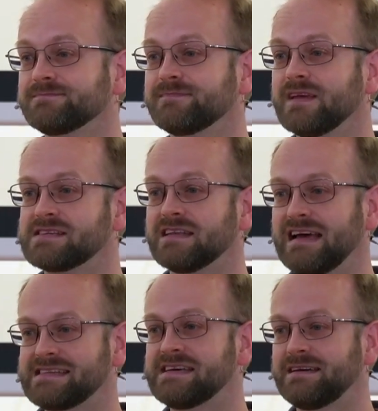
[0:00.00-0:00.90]
It's a
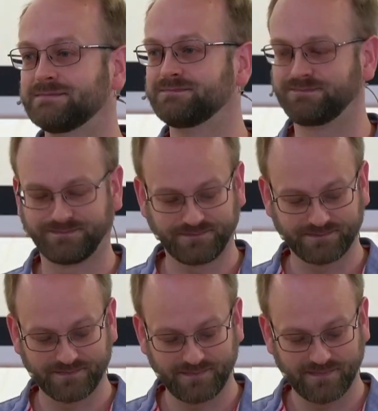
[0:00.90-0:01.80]
letter.
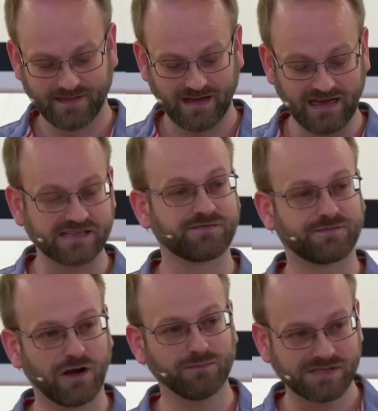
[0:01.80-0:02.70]
It's
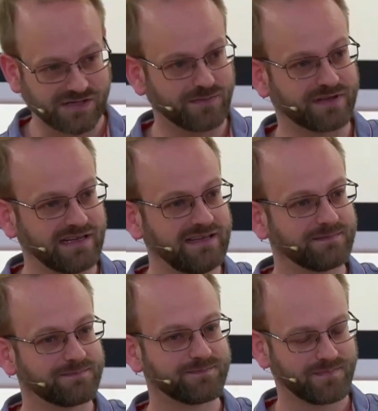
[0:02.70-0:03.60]
from somebody
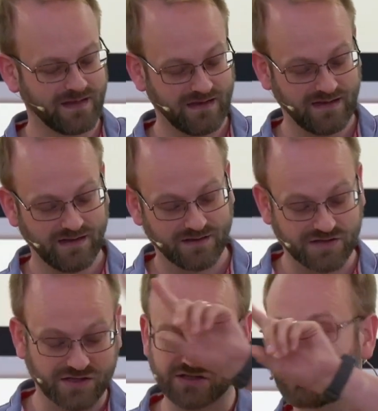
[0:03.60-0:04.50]

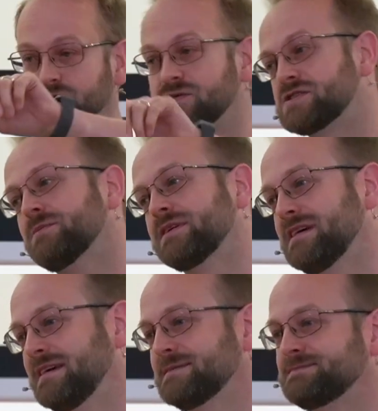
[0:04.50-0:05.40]
to somebody.
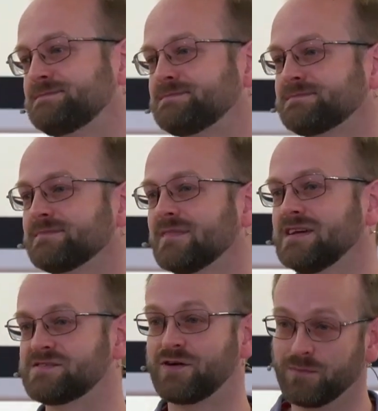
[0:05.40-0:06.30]

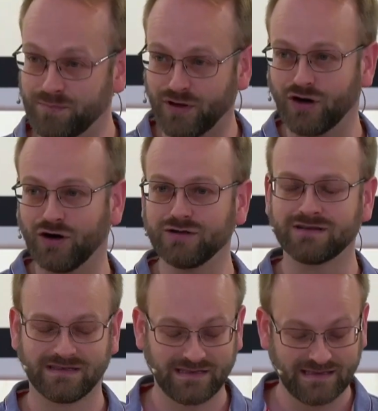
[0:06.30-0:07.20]
It's from
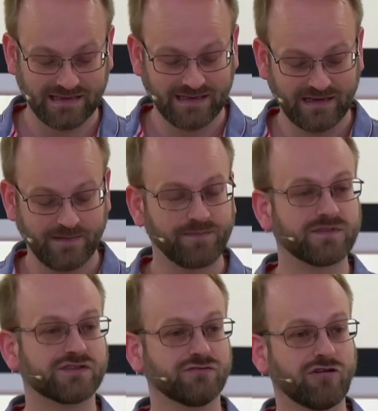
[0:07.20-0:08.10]
Paul
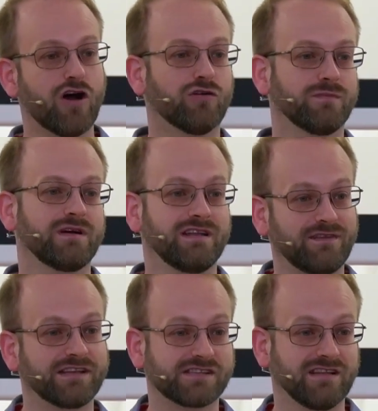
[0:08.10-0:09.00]
to Rome and
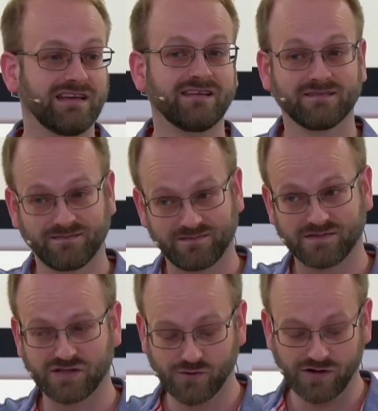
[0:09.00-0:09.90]
eventually
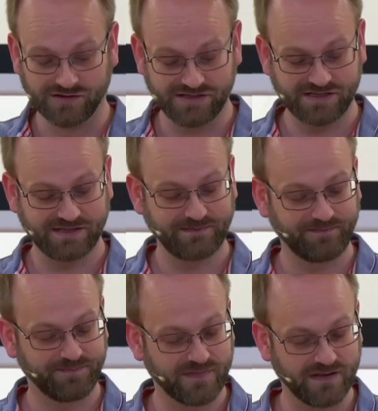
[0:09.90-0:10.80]
to us.
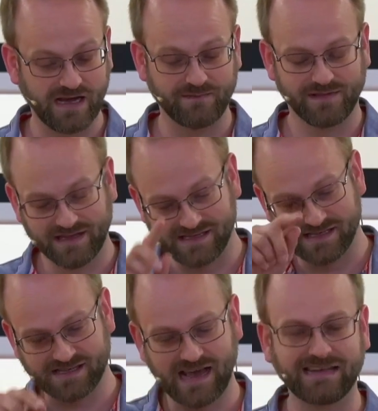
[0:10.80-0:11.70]
This
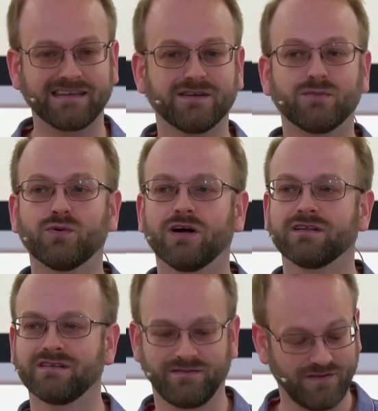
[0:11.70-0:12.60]
is heading number one,
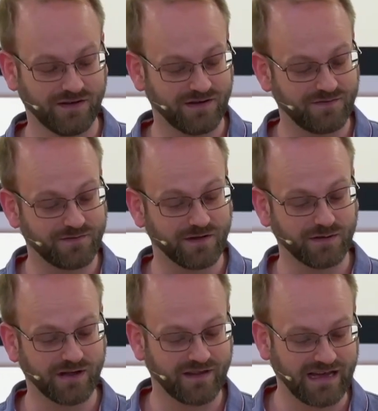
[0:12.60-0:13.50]
if you're
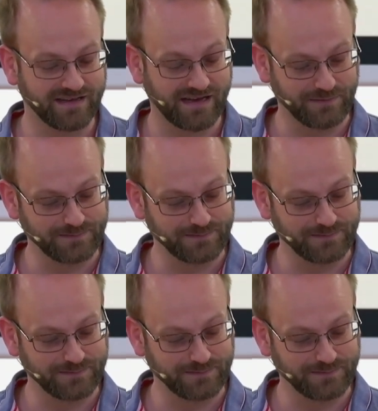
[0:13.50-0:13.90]
following on the handout.